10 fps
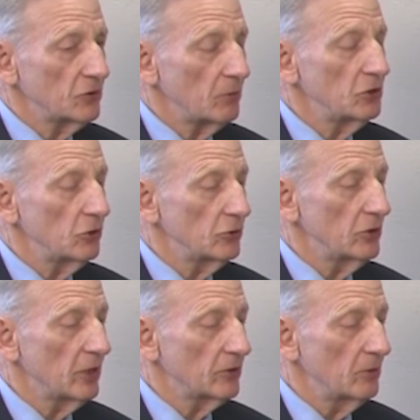some
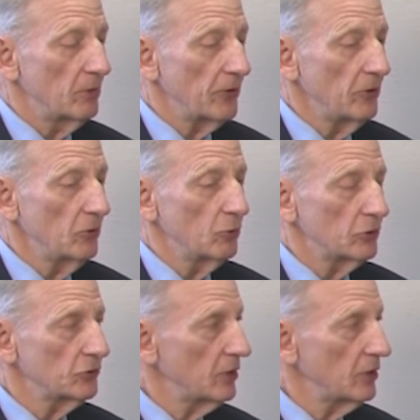children that the mother will